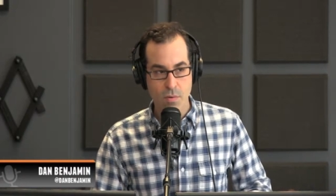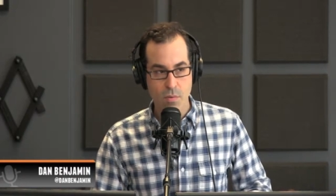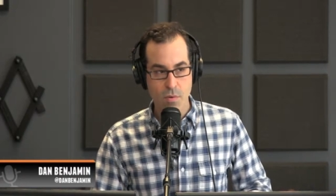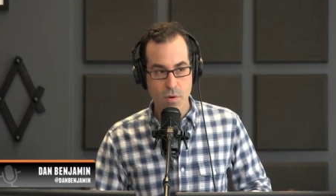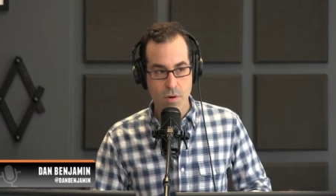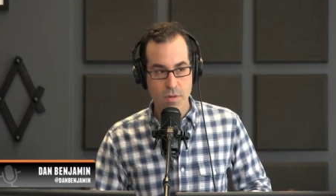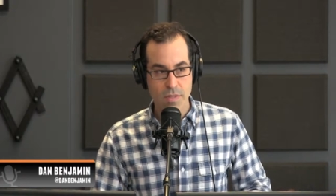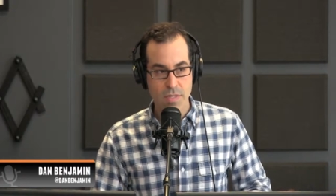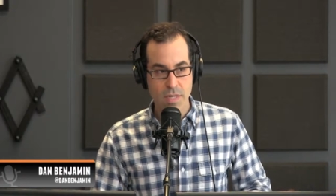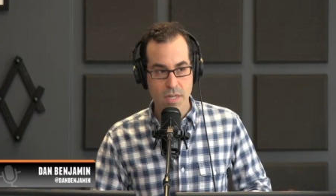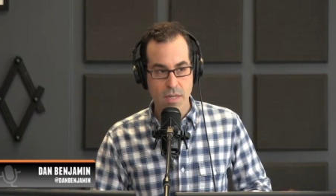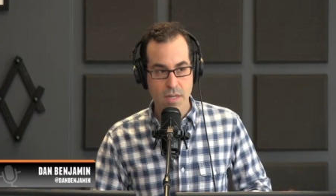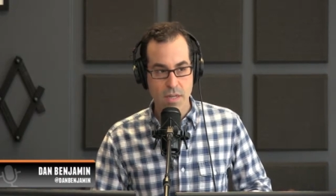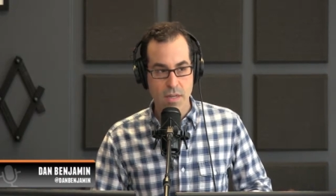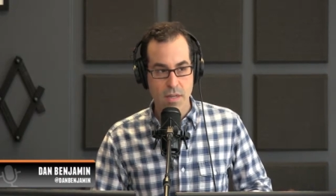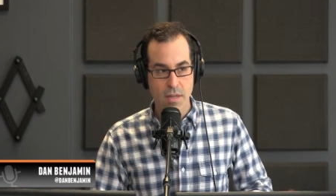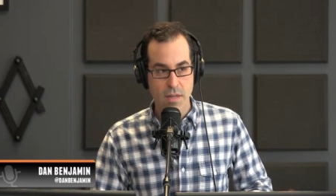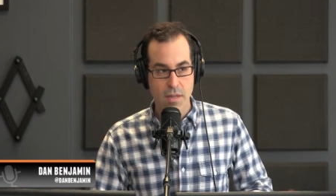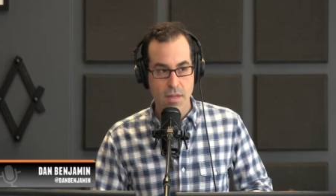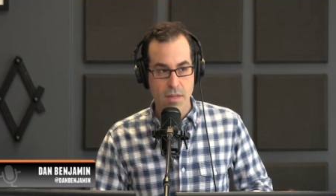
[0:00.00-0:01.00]
I worked at
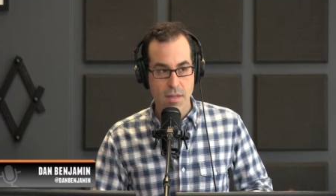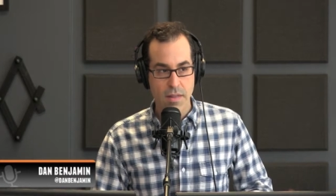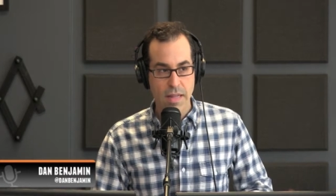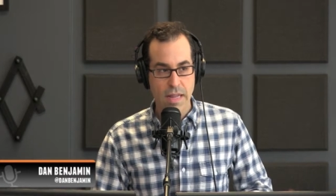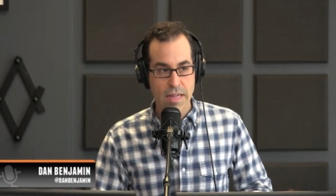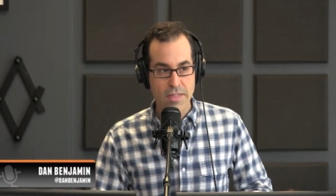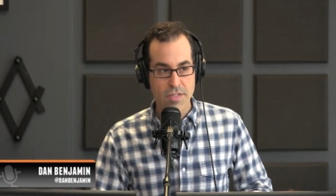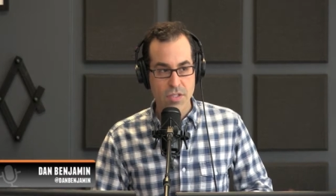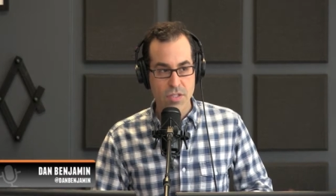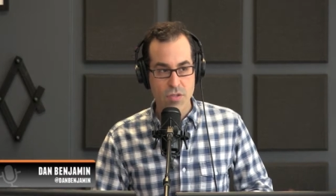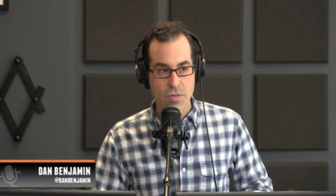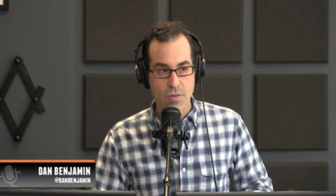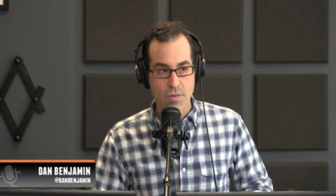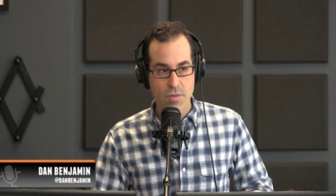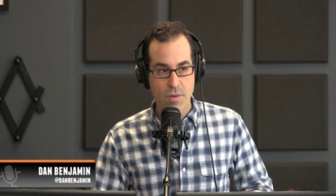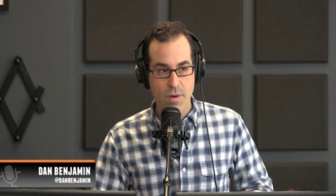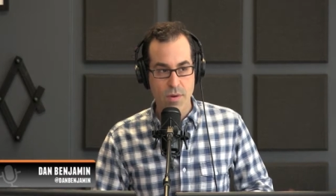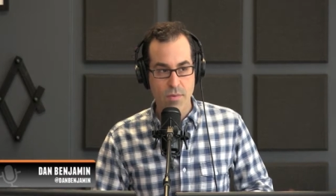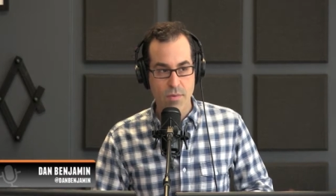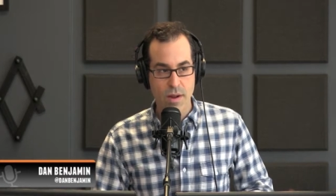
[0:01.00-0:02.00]
lots of
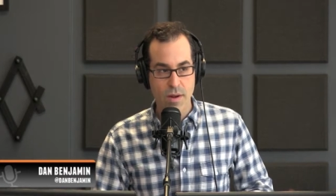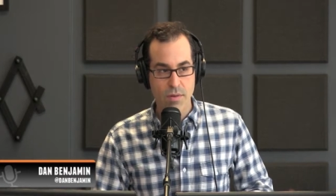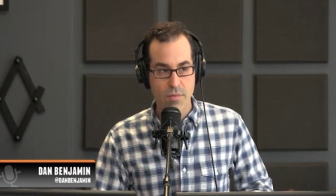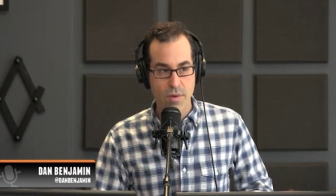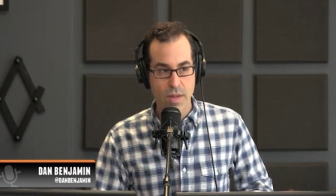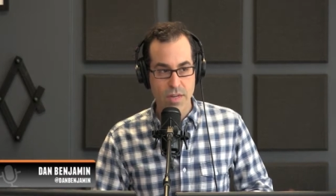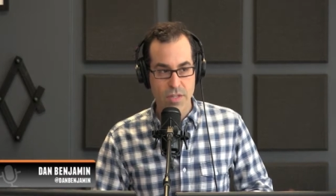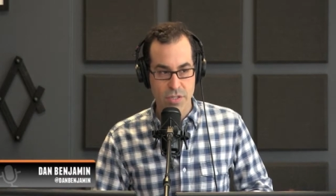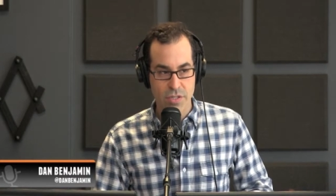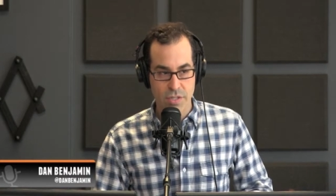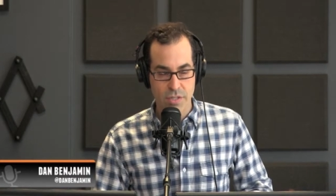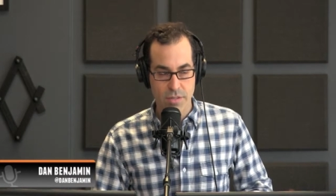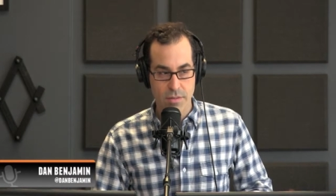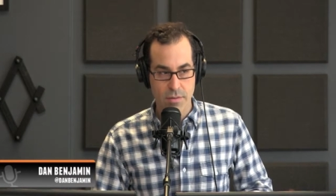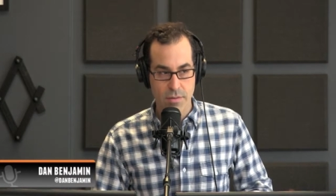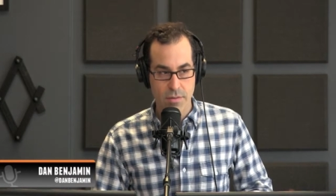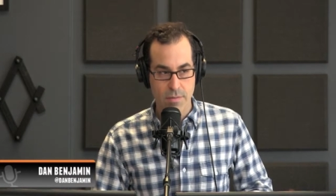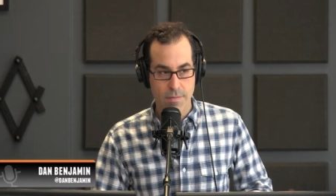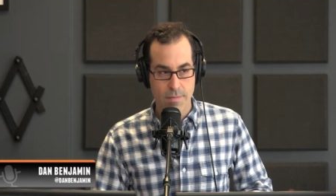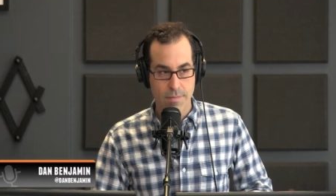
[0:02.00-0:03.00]
stores where I ran a
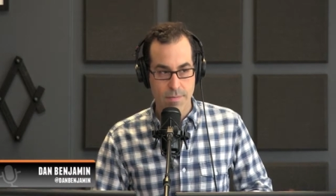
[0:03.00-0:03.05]
register